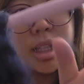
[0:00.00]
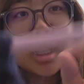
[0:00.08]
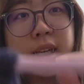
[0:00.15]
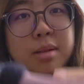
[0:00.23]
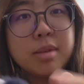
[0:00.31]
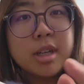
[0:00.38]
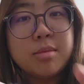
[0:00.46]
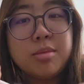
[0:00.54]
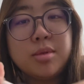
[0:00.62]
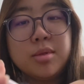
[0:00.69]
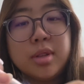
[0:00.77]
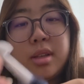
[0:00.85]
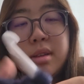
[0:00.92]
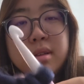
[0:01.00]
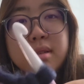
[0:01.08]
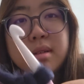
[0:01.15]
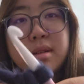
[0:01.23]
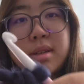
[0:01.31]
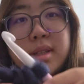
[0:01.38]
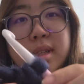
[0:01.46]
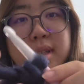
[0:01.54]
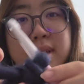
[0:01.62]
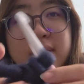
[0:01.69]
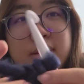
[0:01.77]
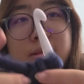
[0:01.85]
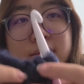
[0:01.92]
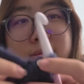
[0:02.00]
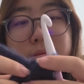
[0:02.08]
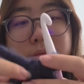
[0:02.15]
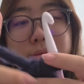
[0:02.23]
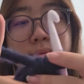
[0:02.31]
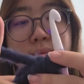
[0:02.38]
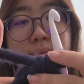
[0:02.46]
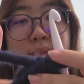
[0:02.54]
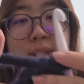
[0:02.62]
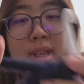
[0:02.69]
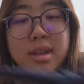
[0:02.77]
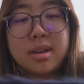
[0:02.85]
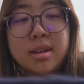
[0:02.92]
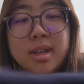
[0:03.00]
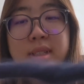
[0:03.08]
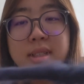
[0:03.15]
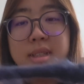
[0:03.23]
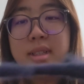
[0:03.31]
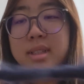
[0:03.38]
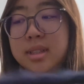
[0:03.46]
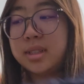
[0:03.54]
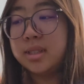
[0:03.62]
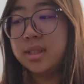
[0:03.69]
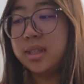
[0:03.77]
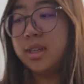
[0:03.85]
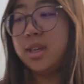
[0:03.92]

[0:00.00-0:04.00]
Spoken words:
Like, I'm kind of pulling on it. I don't know. I just think it's